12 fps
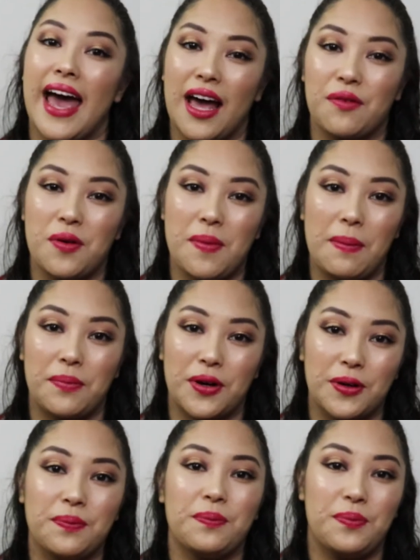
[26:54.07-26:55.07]
And
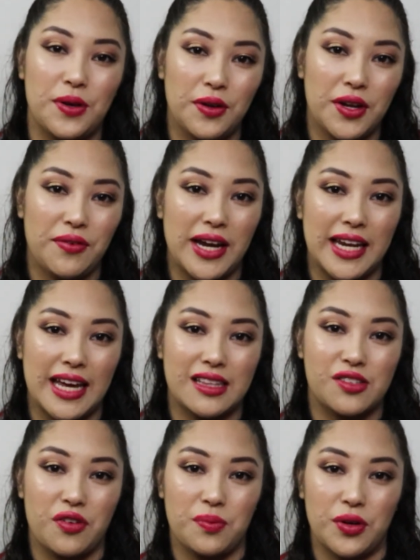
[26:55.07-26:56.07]
remember, beauty
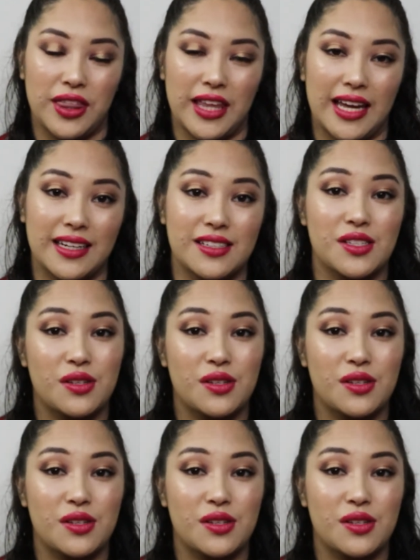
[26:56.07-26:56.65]
radiates from within,